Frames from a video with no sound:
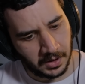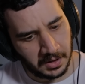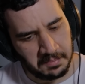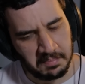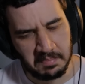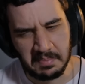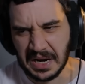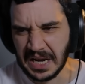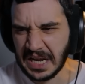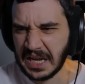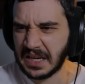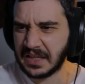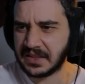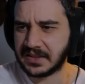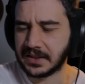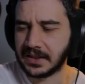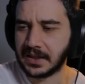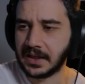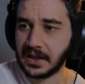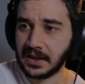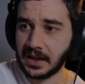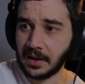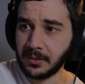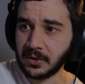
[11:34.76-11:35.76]
Amazing.
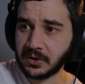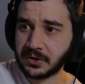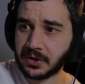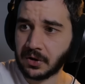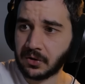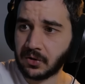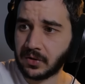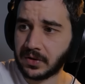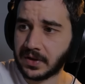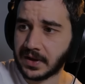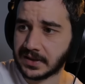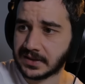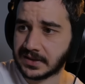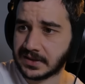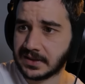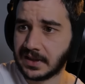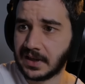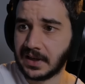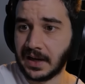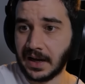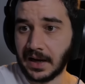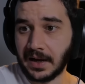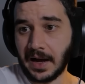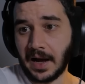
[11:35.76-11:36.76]
Let me show you this.
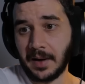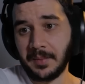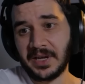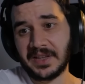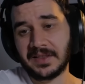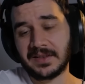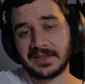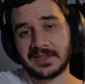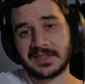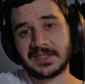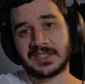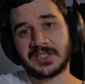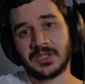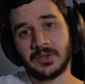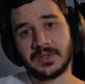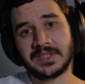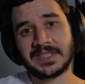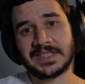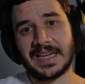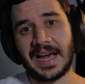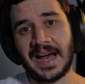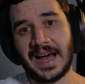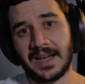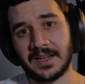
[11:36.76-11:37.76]
I mean, this is still
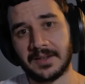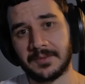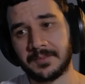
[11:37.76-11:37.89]
sad.